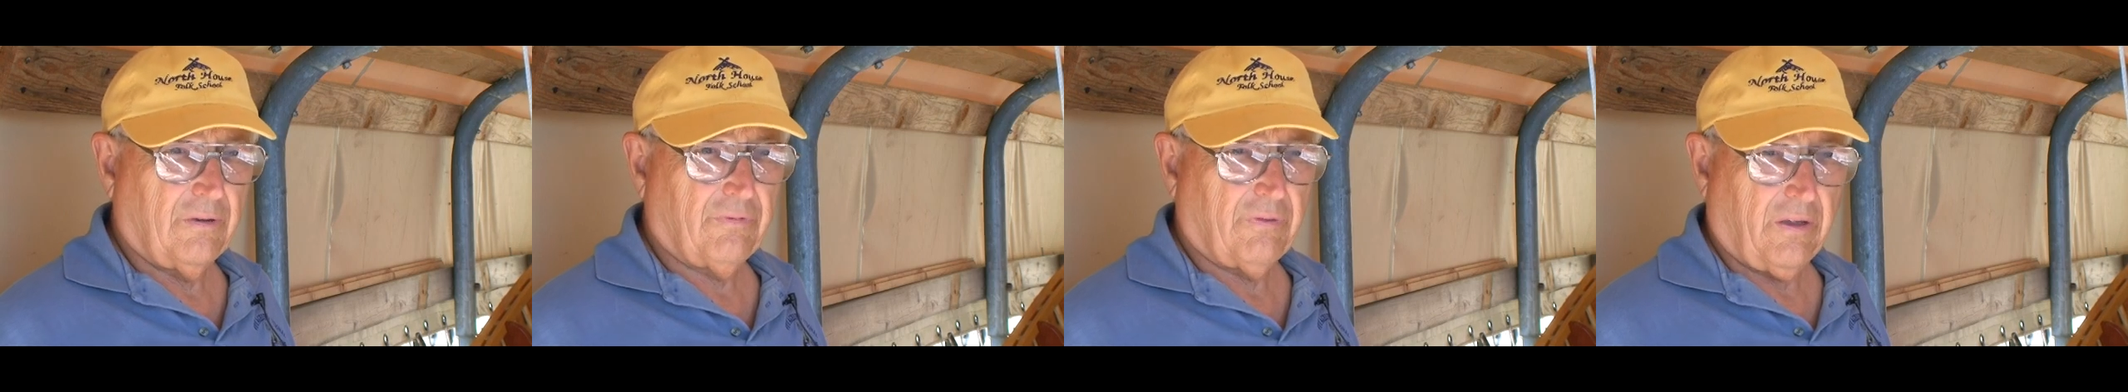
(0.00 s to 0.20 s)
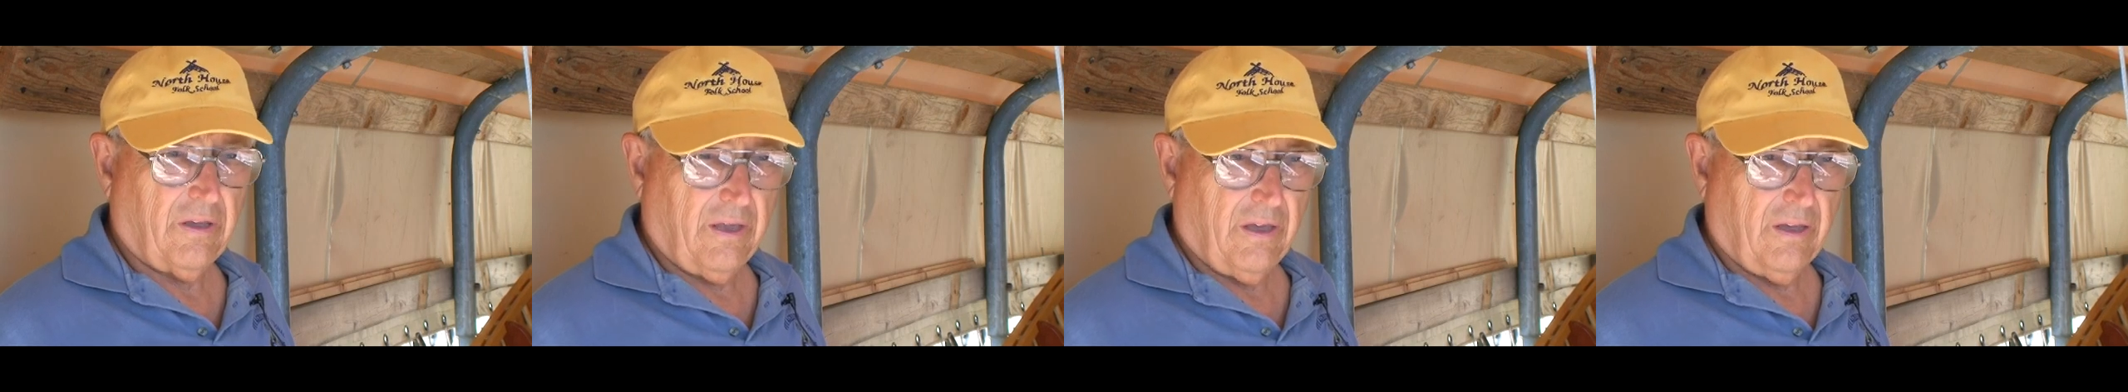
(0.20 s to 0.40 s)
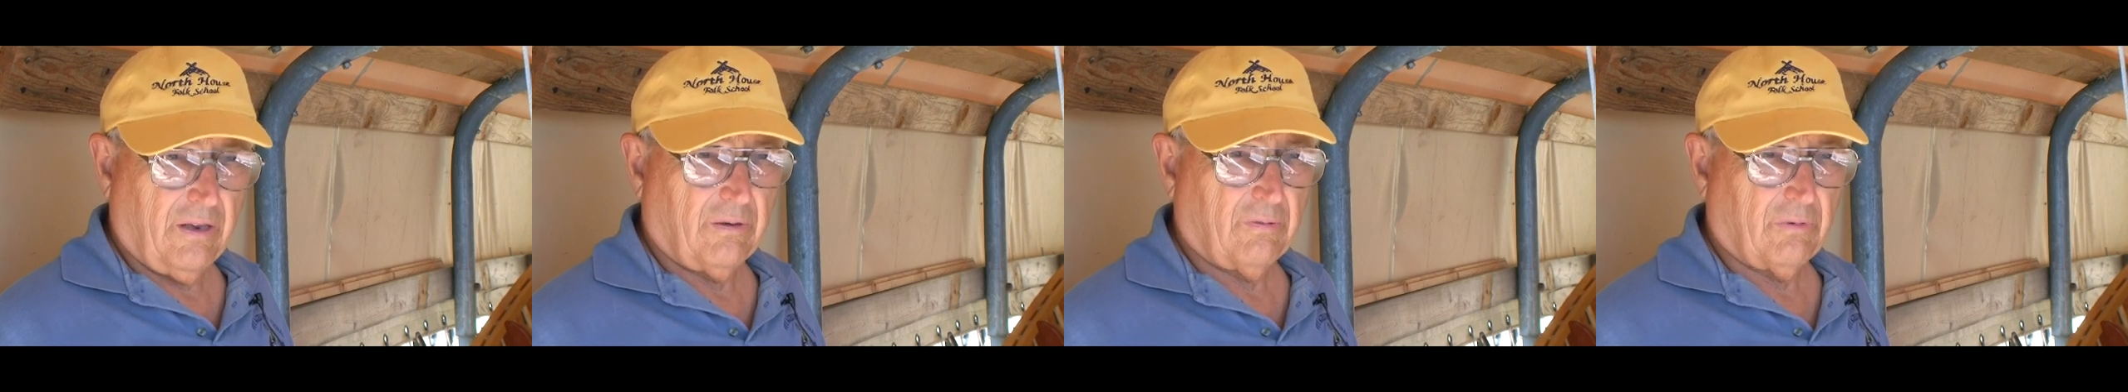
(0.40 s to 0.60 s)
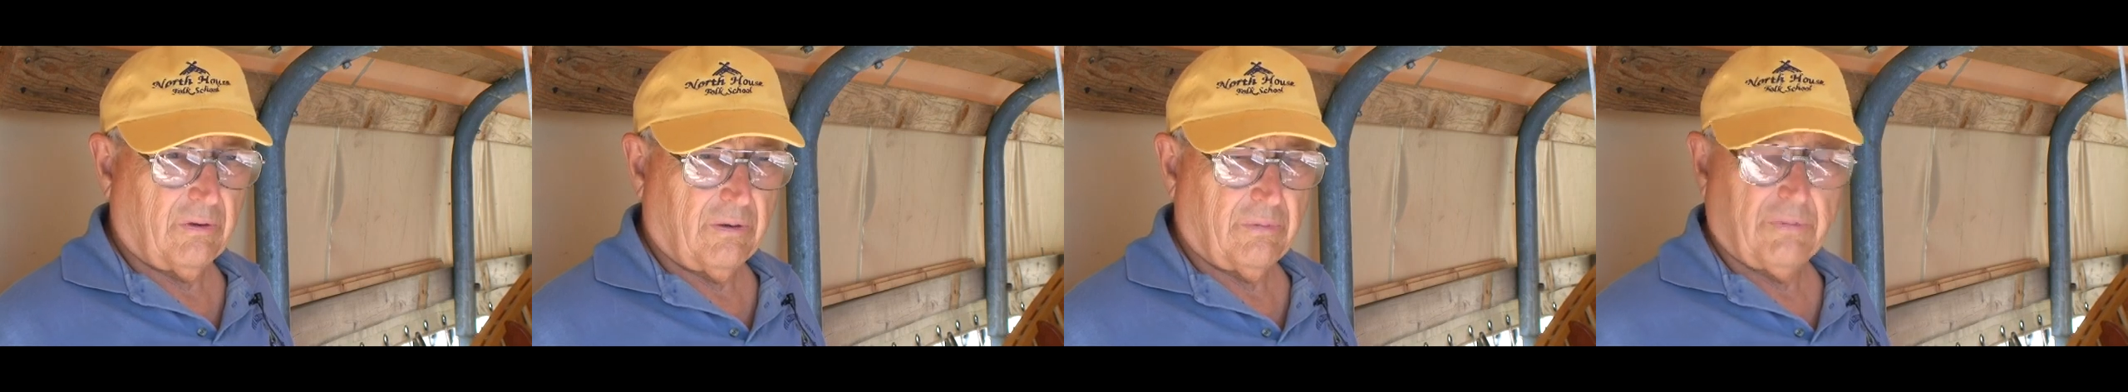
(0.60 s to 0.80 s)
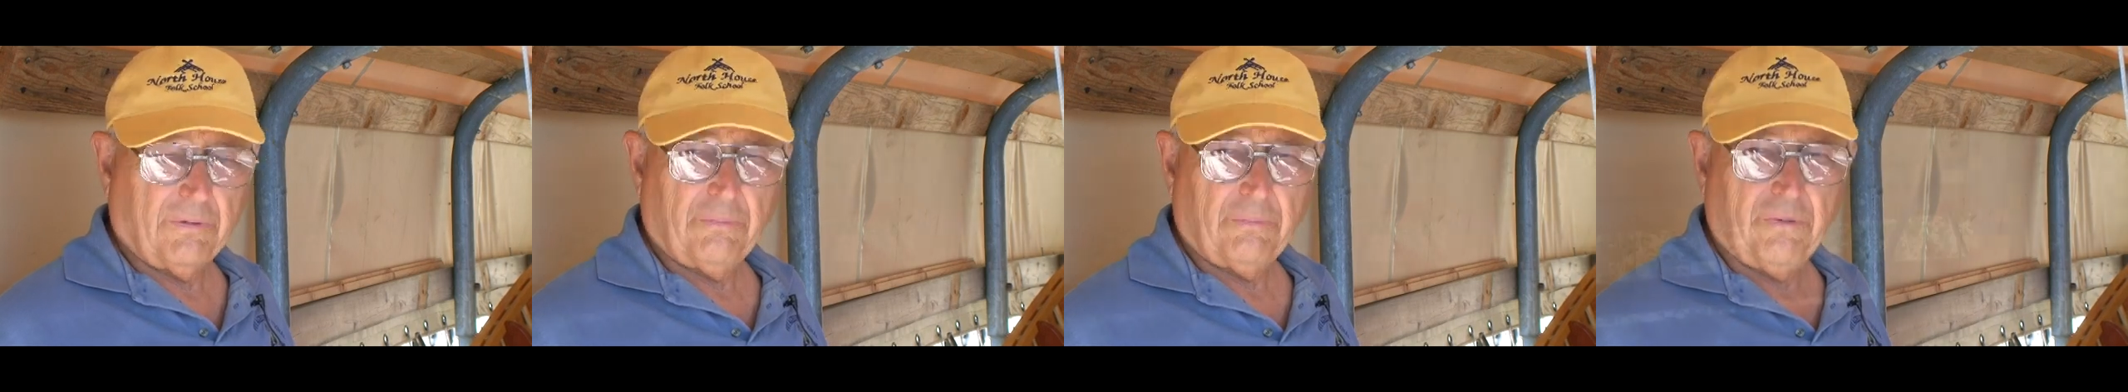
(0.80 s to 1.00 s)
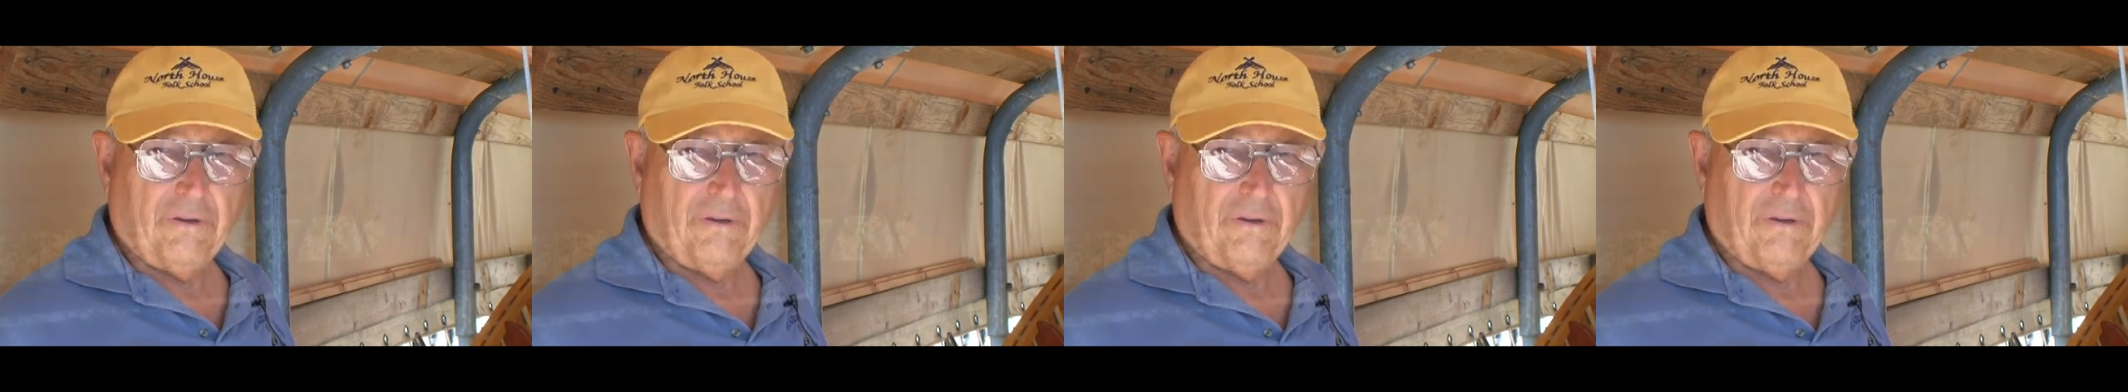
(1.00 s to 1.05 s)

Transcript: if I had, it would have